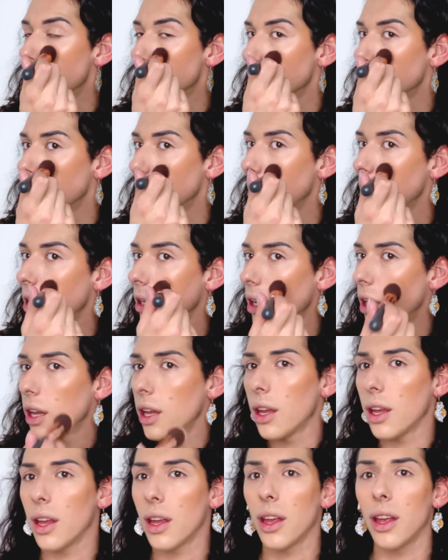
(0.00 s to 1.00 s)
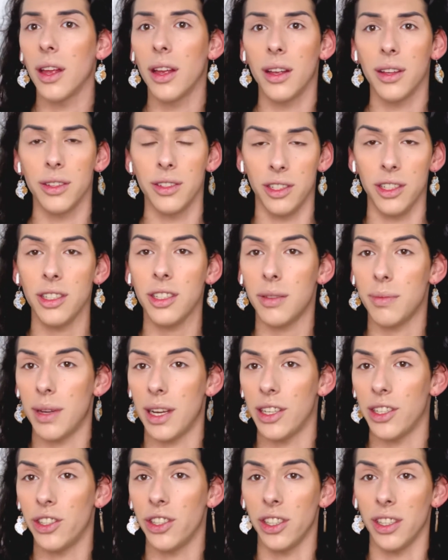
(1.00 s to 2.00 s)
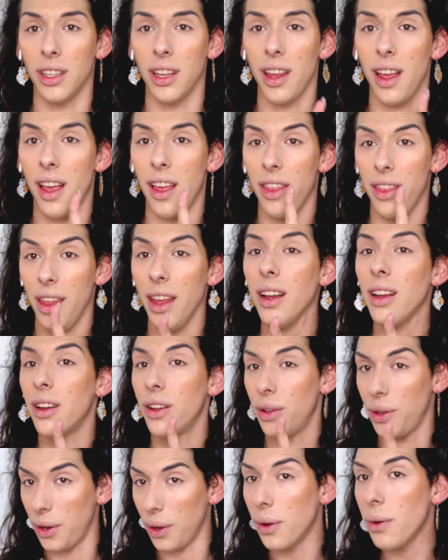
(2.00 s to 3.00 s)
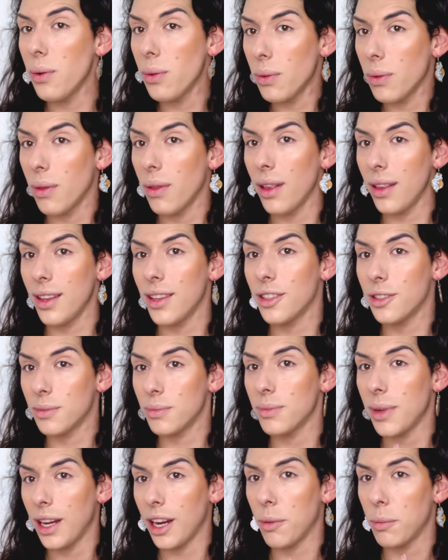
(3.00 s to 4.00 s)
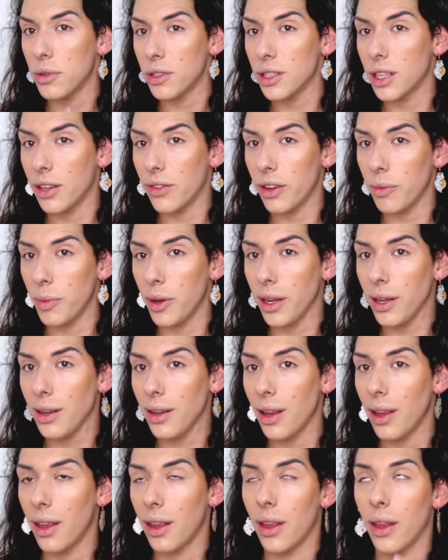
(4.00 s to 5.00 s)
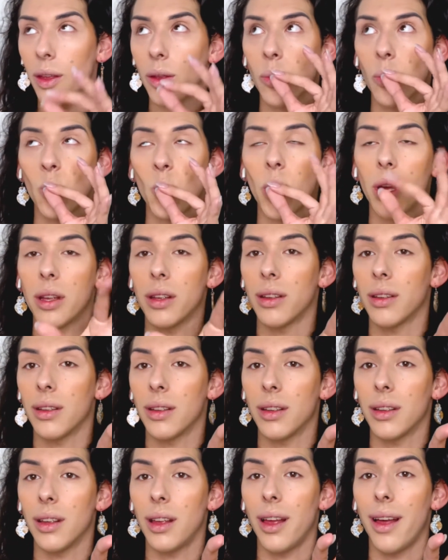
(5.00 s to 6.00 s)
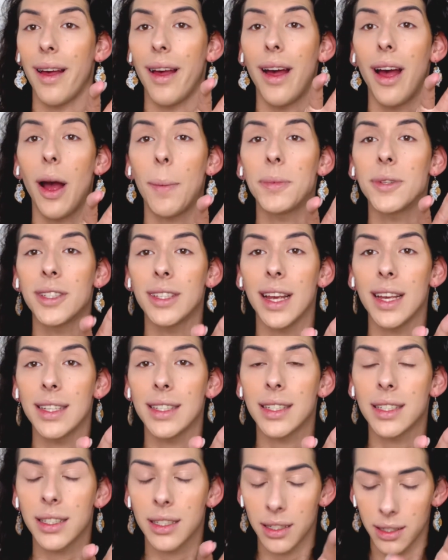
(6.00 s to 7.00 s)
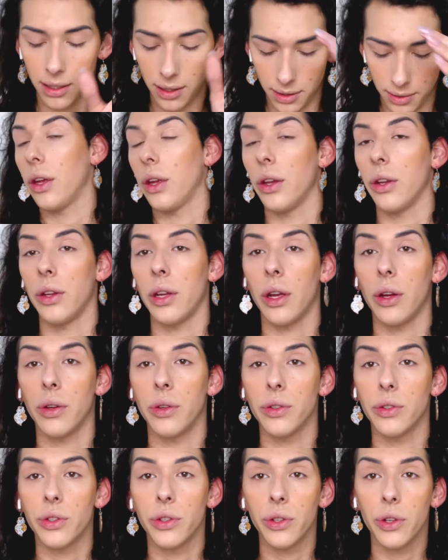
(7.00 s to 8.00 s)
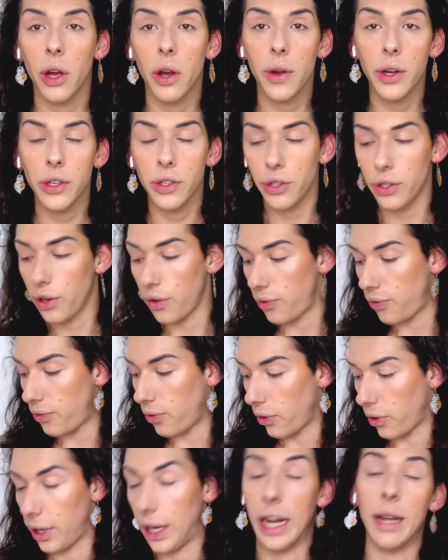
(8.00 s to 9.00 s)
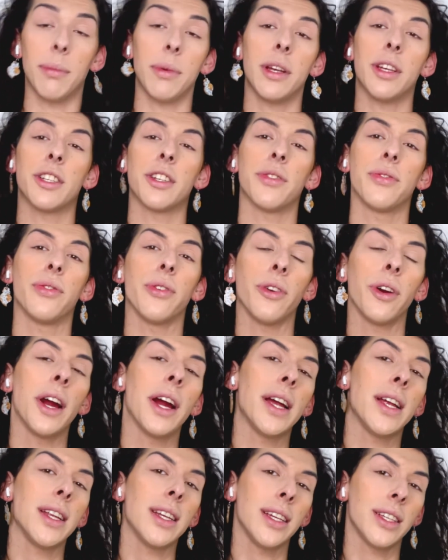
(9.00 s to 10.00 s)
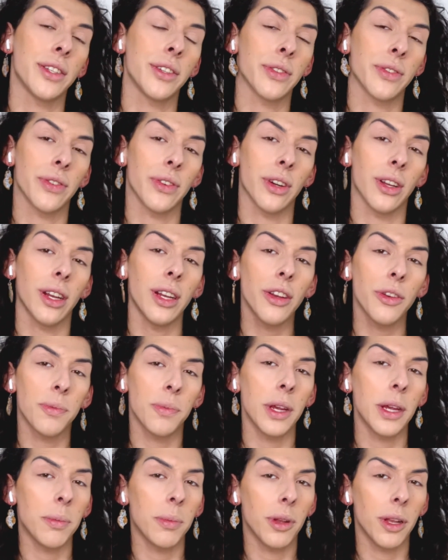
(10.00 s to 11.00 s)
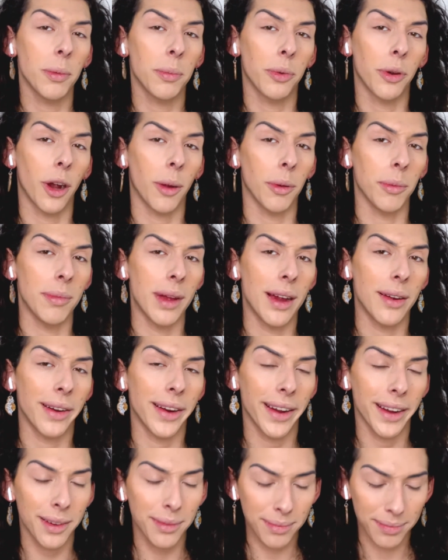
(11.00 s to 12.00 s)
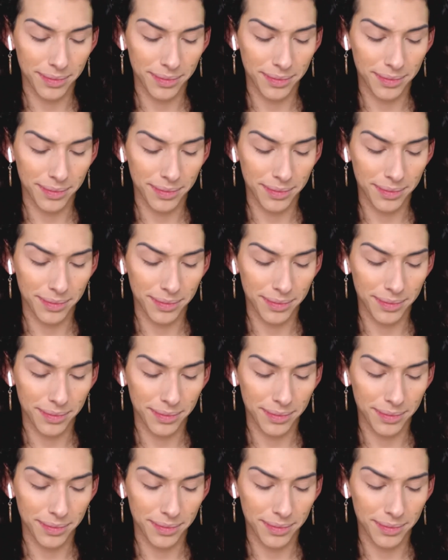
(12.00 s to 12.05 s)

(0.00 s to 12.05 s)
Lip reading: And I mean, just to mention, that glow this makeup is giving me, obsessed. Now, to go into the forehead, because the forehead is, for a lot of people, a problem area.